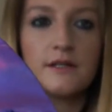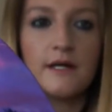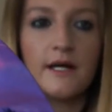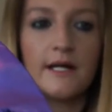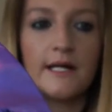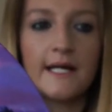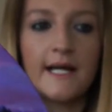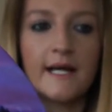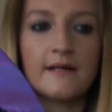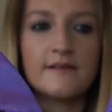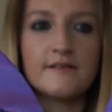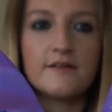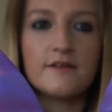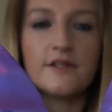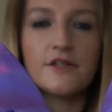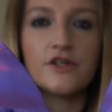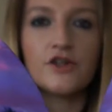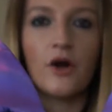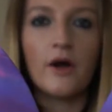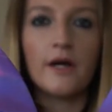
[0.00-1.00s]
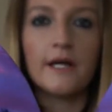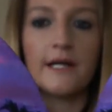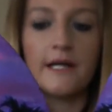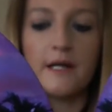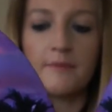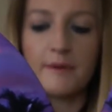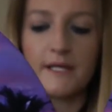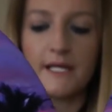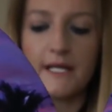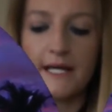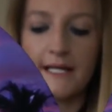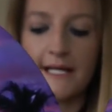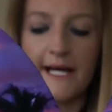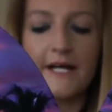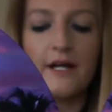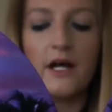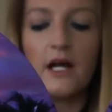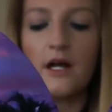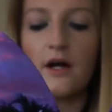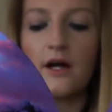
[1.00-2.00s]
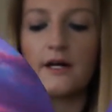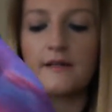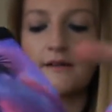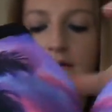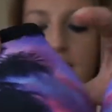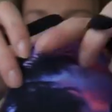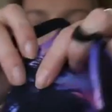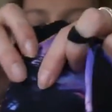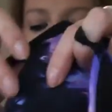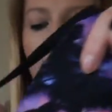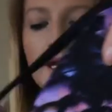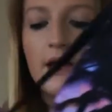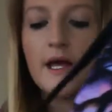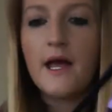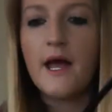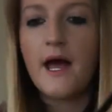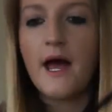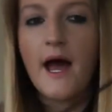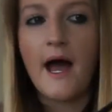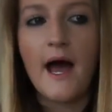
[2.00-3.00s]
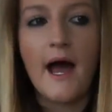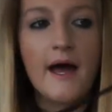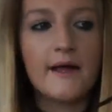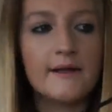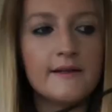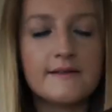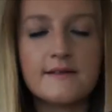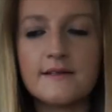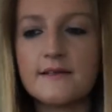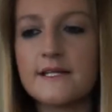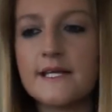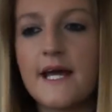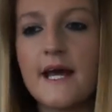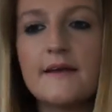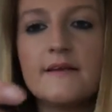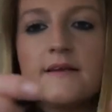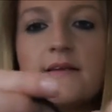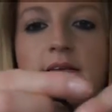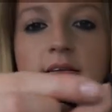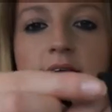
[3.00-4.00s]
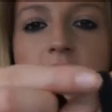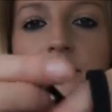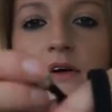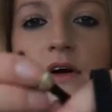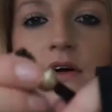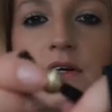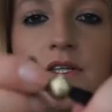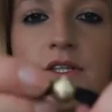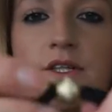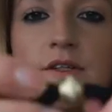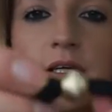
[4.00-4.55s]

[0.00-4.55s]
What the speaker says: And again, it's another triangular bikini. And I like this one. And at the ends, it's got two